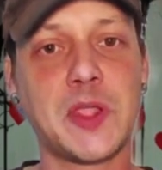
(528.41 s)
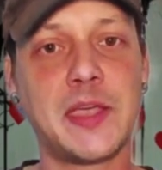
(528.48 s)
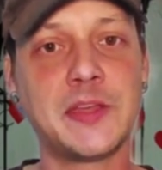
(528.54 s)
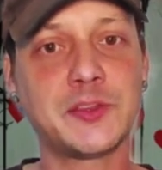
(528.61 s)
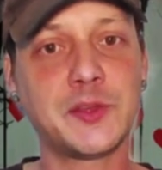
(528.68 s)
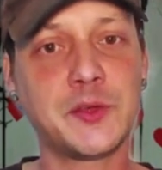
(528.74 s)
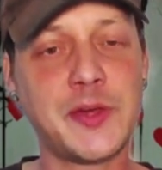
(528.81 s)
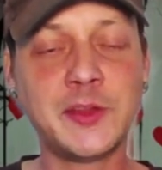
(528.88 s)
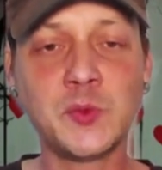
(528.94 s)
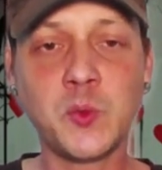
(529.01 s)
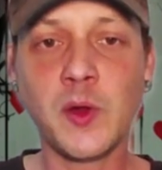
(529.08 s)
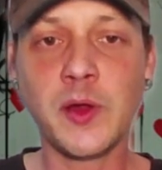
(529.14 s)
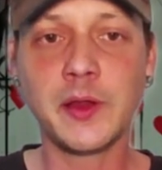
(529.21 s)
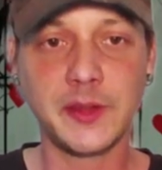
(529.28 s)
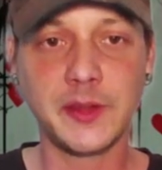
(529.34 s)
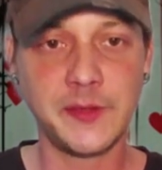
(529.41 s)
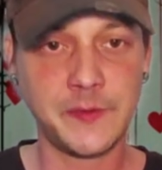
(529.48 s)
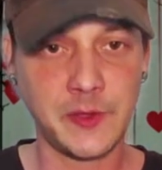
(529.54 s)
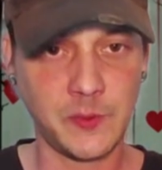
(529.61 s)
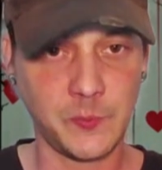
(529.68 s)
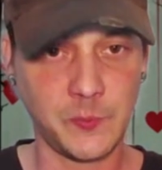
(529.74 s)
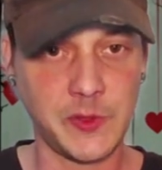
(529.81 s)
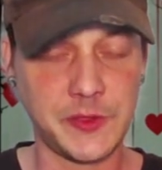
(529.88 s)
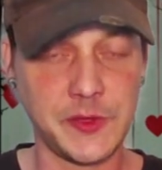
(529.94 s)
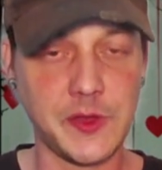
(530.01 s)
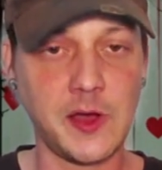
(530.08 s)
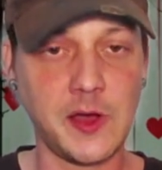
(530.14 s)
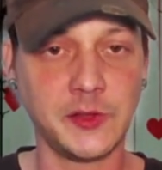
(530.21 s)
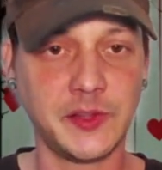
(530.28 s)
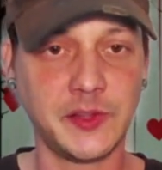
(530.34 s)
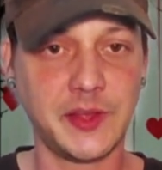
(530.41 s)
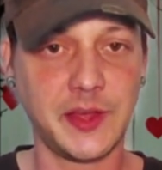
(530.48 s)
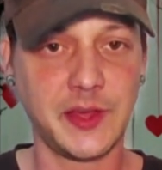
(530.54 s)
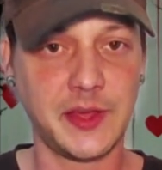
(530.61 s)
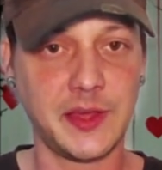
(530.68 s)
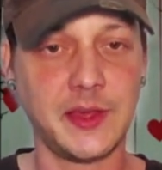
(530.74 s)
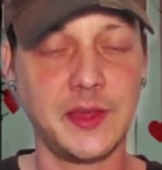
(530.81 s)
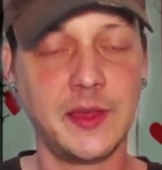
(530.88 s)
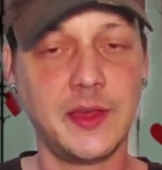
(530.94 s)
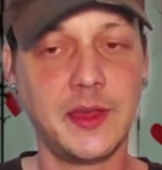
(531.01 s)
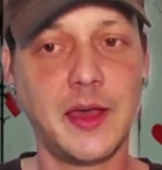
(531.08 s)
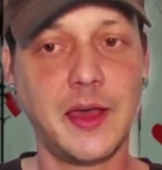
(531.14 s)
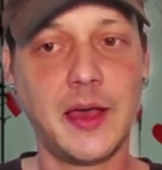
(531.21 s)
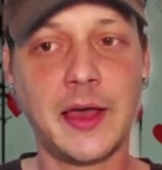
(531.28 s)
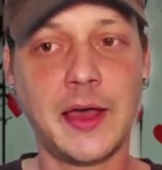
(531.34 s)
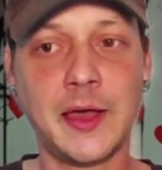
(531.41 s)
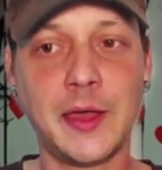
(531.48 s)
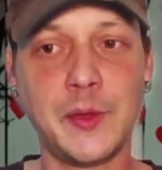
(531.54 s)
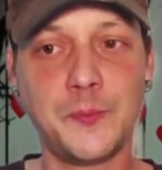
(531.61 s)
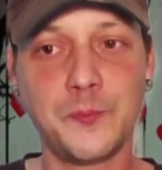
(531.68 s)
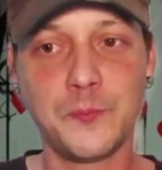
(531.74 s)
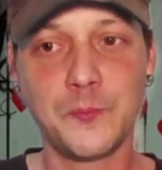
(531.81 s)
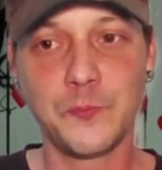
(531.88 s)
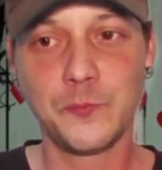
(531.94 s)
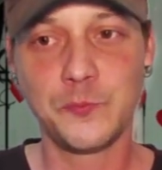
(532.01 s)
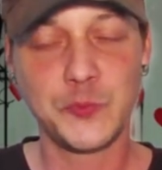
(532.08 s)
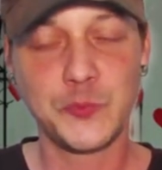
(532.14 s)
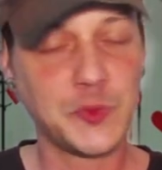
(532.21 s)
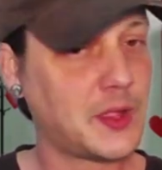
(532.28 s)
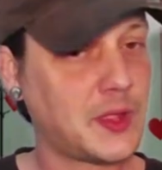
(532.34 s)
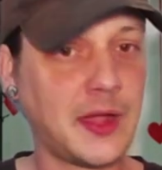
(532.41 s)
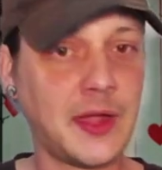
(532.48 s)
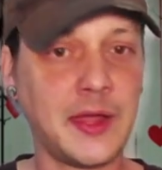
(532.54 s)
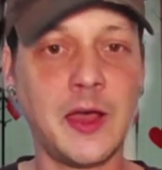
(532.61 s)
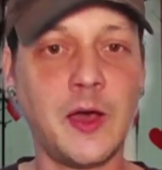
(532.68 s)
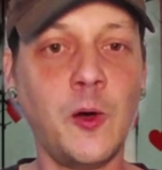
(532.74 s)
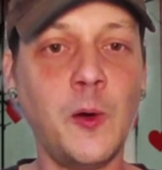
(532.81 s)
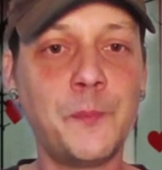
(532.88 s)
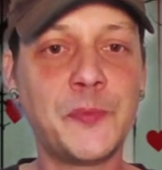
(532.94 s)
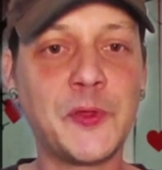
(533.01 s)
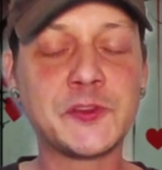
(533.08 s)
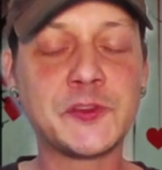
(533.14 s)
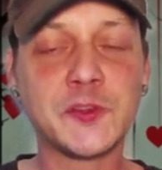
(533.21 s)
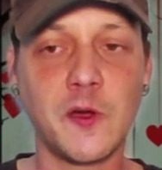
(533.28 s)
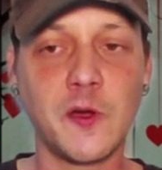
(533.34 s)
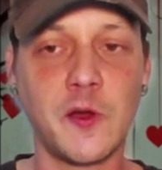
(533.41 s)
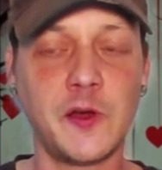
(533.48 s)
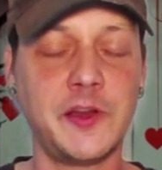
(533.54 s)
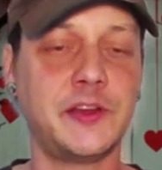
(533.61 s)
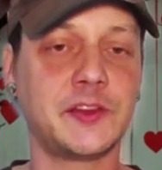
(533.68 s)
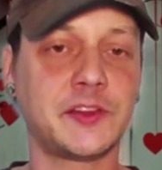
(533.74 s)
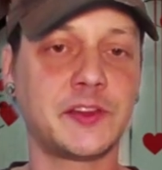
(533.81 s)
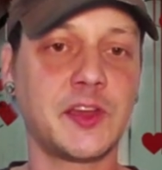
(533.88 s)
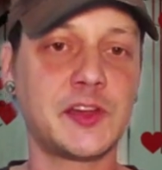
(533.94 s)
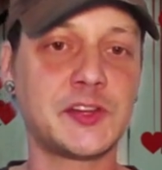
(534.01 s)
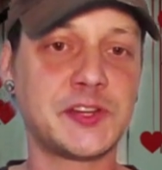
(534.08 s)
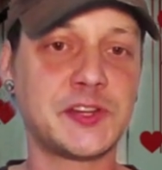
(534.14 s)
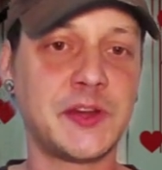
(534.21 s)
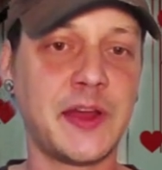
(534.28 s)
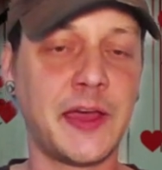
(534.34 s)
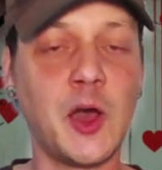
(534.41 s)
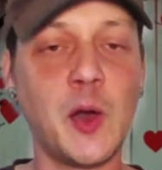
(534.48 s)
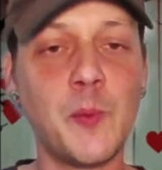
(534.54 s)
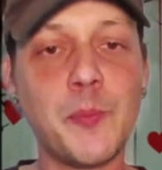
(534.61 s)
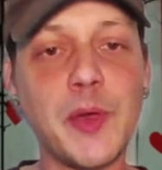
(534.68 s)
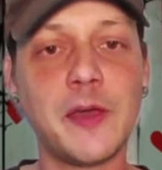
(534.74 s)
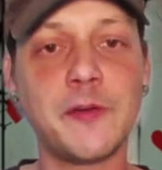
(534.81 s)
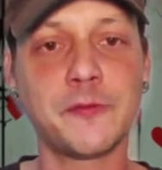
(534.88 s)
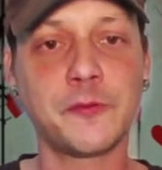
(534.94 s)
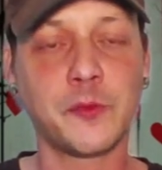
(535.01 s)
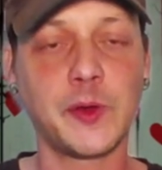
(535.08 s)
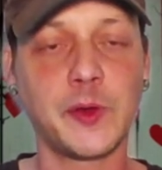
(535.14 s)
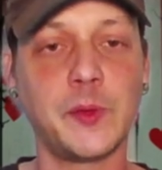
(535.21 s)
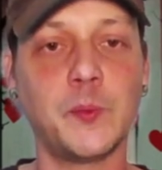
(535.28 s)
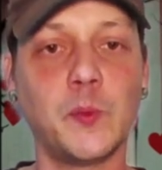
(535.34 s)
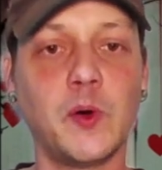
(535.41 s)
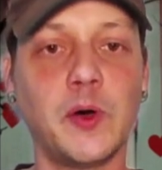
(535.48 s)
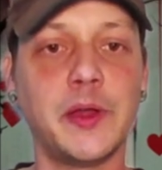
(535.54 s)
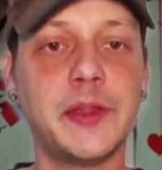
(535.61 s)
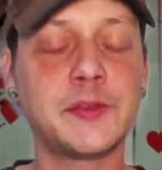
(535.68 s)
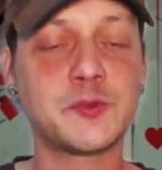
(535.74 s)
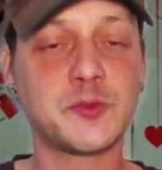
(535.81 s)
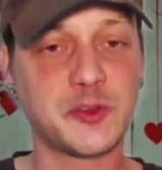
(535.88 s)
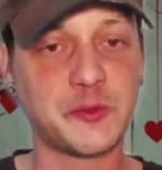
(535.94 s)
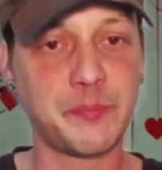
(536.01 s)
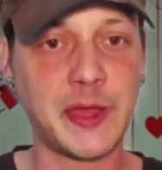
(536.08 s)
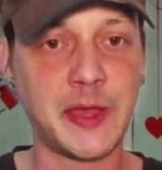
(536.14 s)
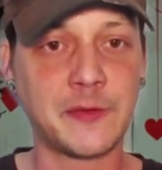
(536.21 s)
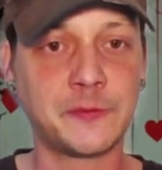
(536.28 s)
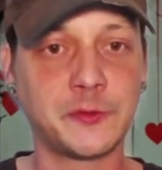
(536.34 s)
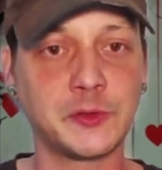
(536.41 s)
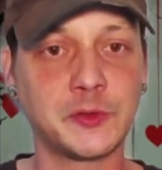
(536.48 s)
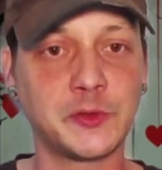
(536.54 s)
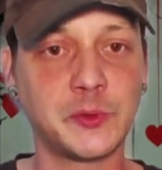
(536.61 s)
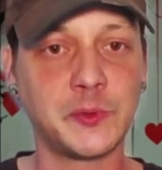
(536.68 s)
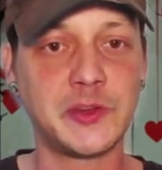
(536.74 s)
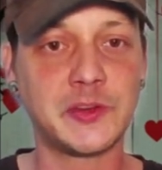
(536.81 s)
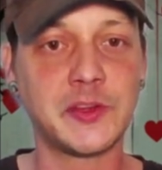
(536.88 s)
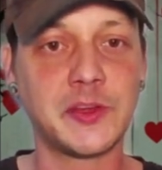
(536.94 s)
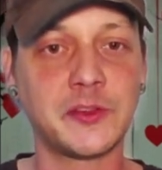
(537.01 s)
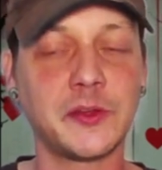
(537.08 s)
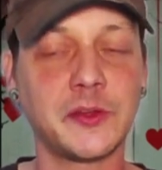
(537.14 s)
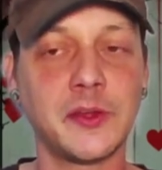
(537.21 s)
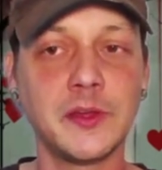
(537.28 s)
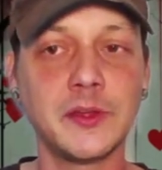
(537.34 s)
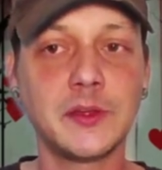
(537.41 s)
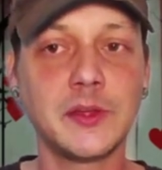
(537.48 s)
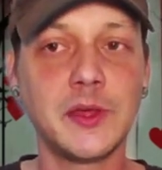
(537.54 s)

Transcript: And so that's why I leave it with y'all today. I I hope there's a hearty discussion. I hope everyone is respectful to each other.